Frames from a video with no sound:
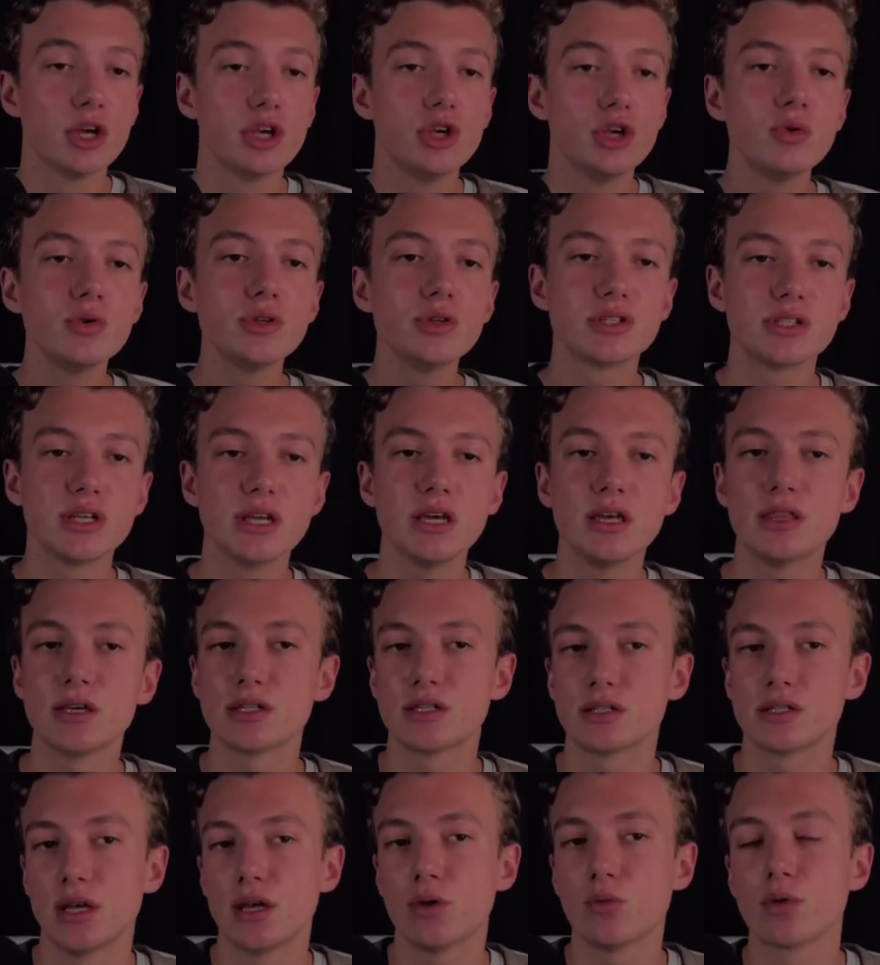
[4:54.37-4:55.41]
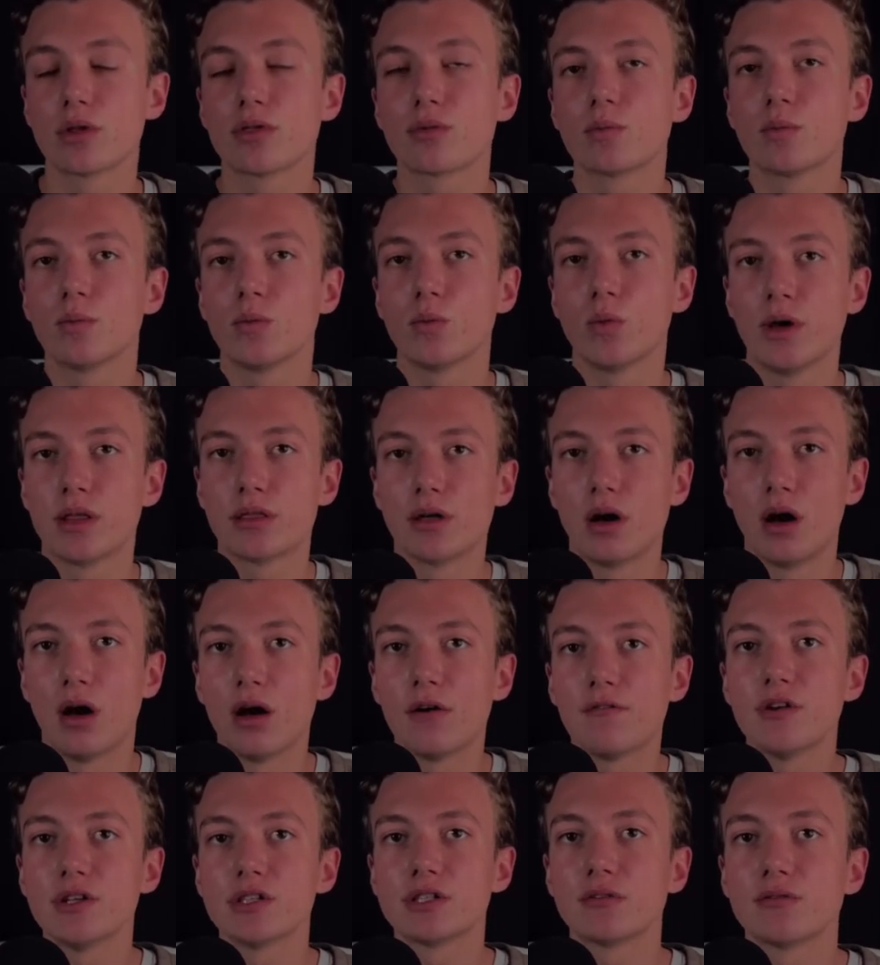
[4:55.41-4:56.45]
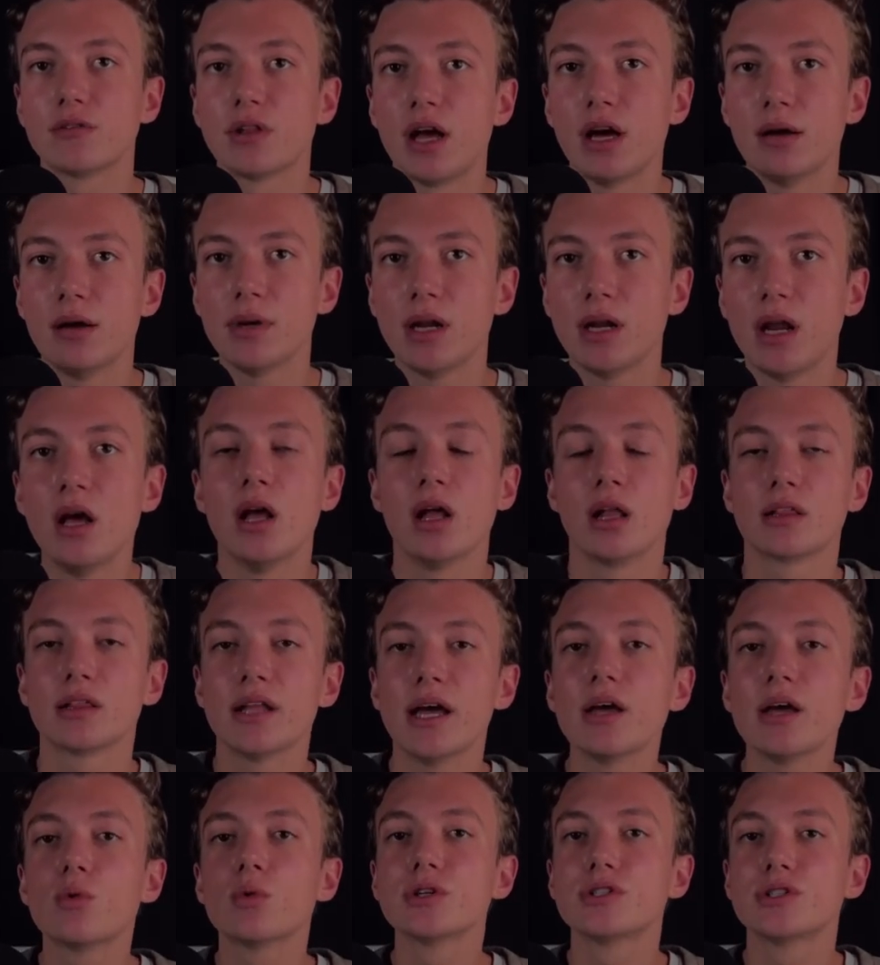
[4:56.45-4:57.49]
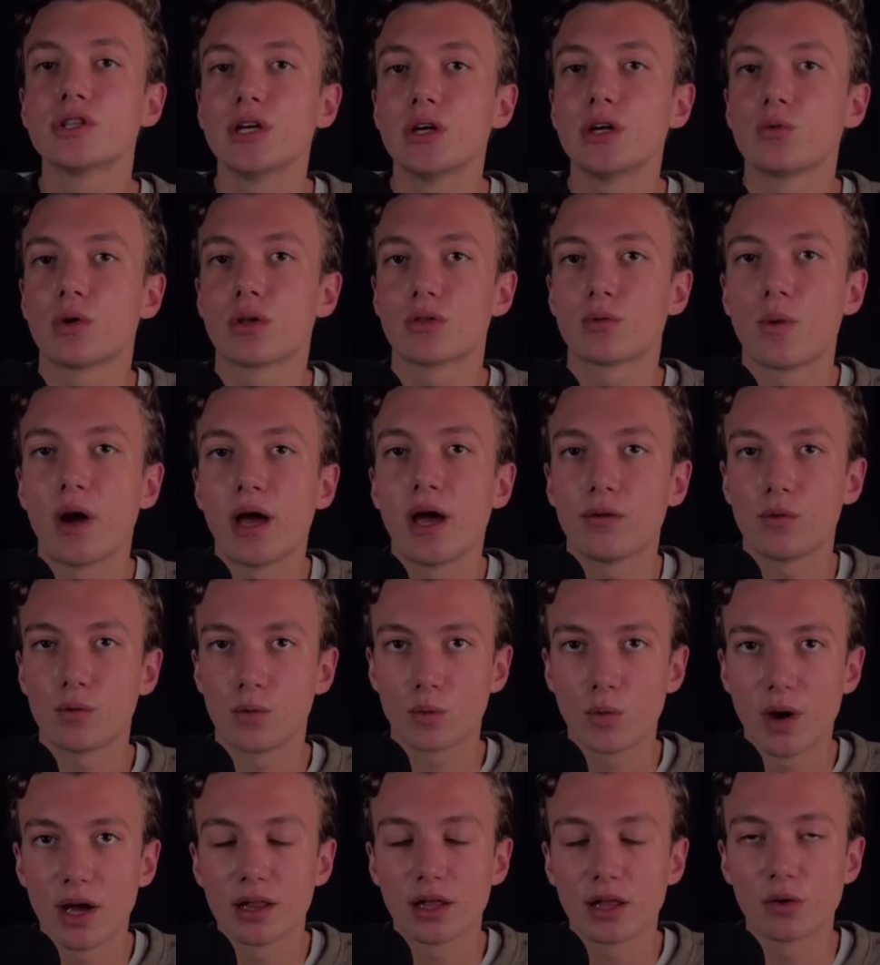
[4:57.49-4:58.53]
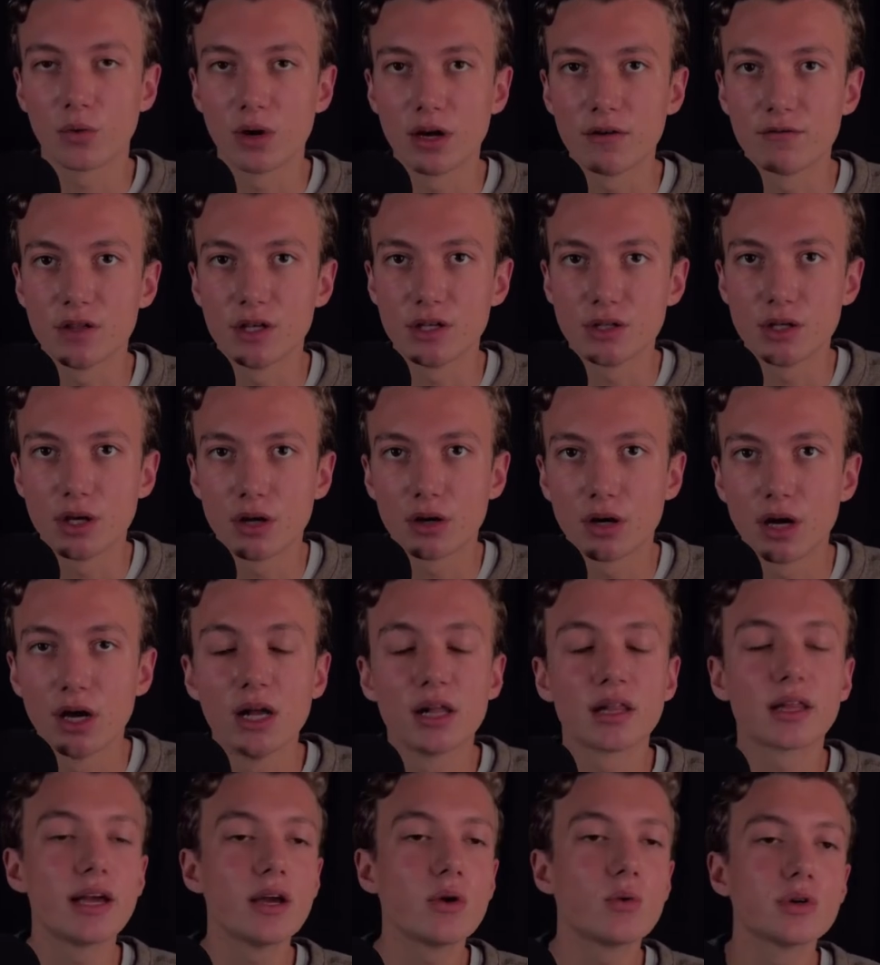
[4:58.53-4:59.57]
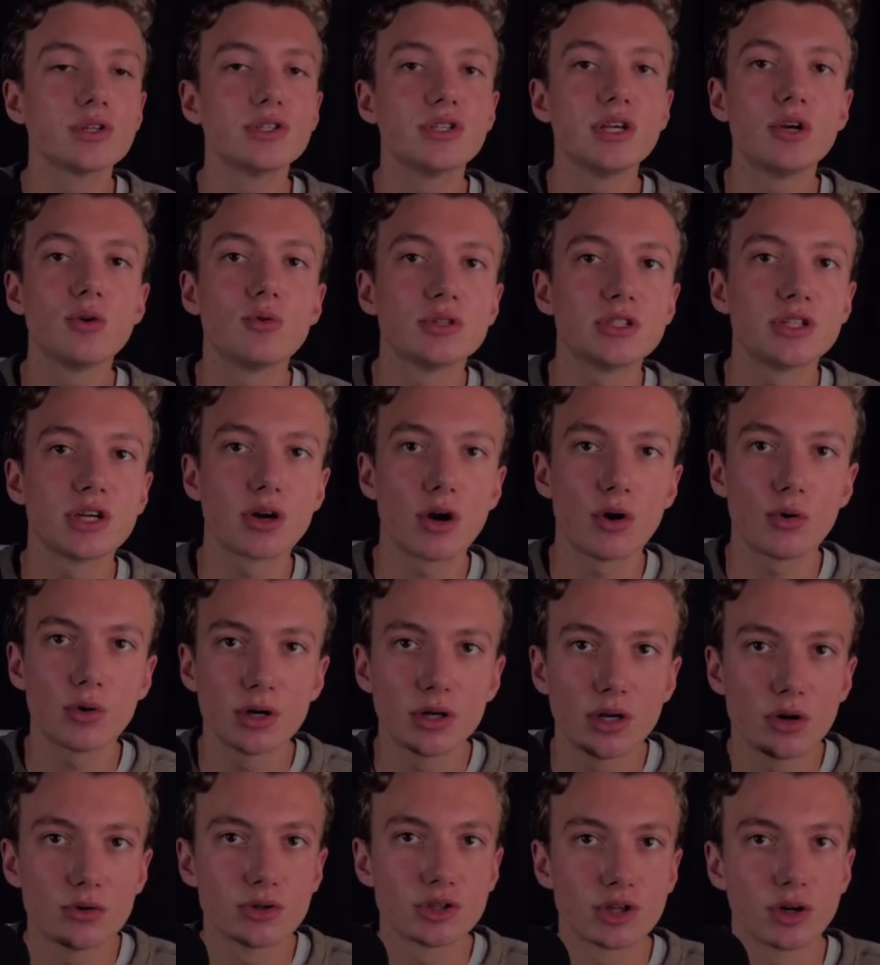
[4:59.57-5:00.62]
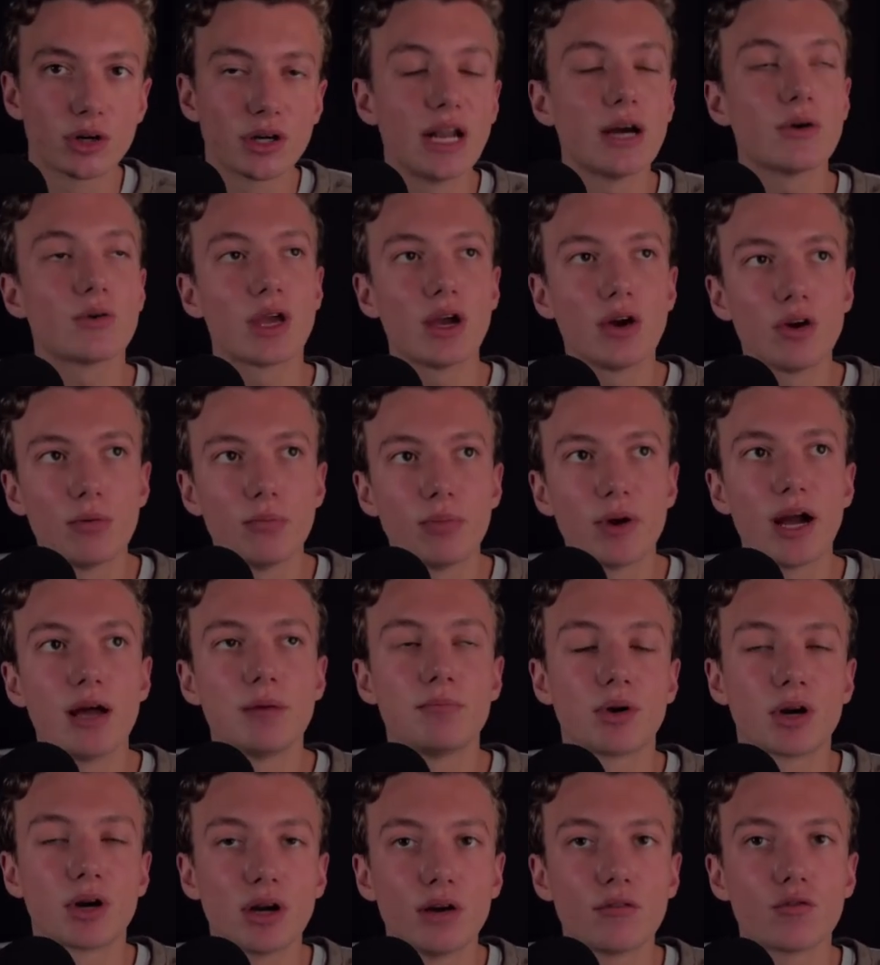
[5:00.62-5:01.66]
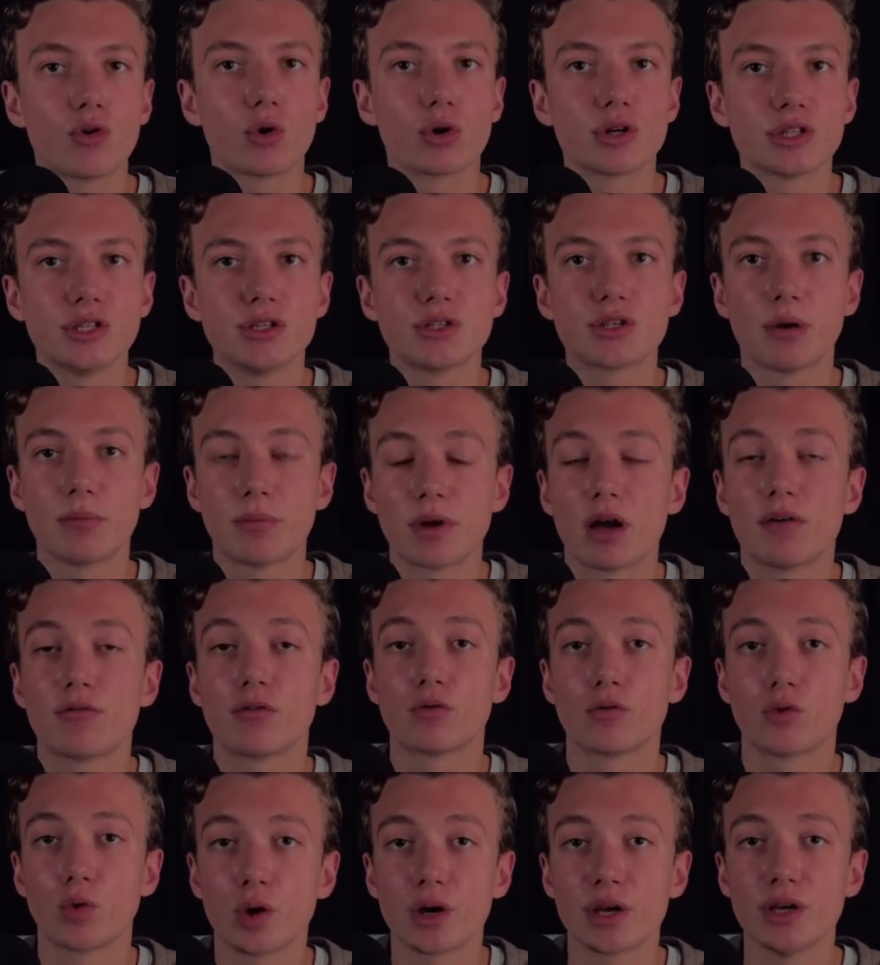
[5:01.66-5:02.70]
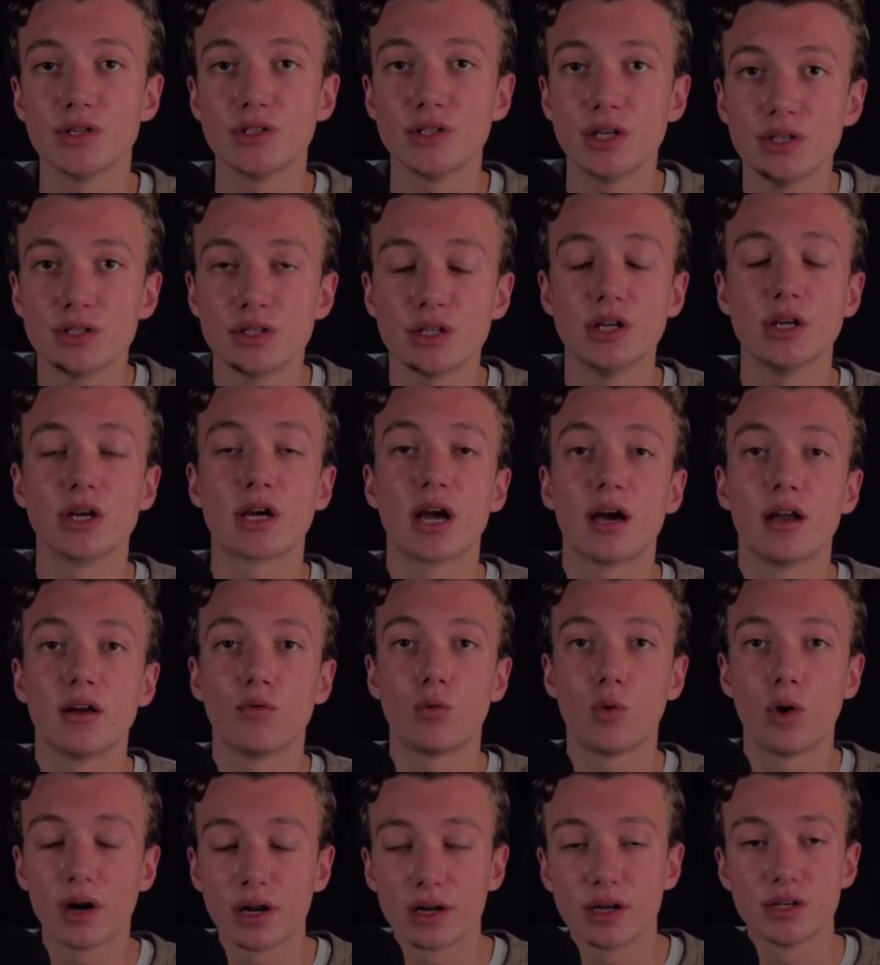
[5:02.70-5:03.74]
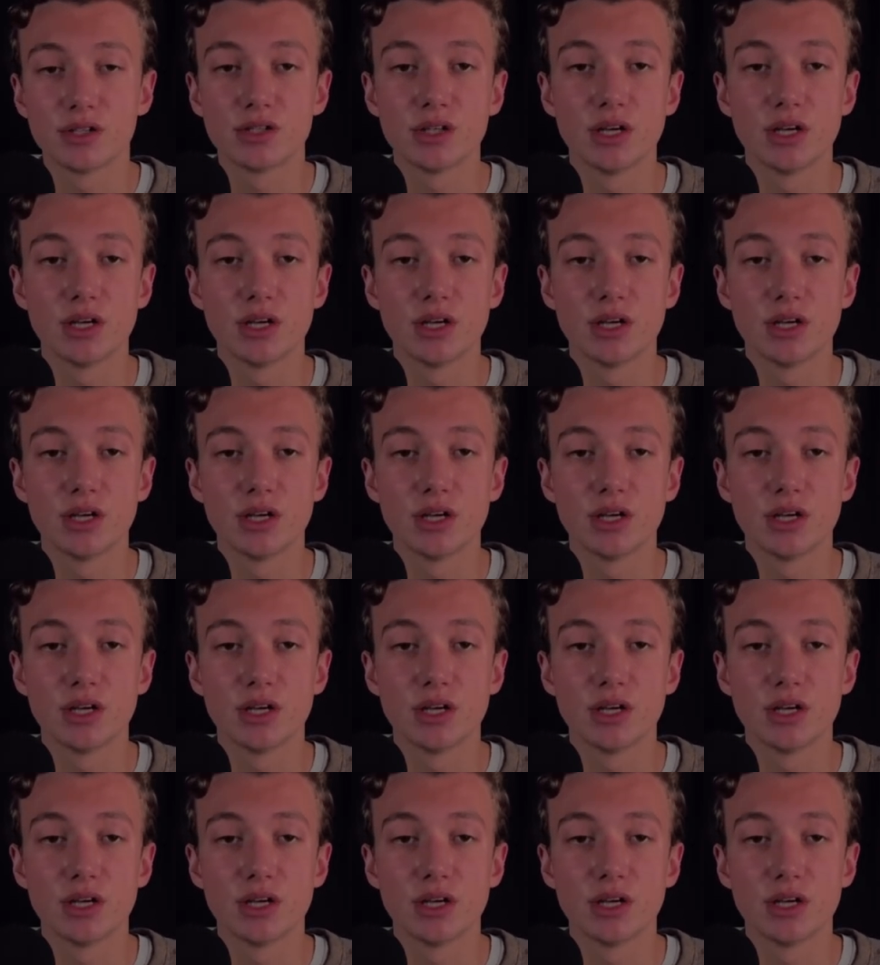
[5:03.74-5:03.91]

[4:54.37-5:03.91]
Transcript: You see this thing with offensive linemen, like we're seeing with Riley Reiff this year, like we're seeing with Dakota Dozier. Now, Garrett Bradbury, of course, he's coming off of a rookie season. You kind of wanted to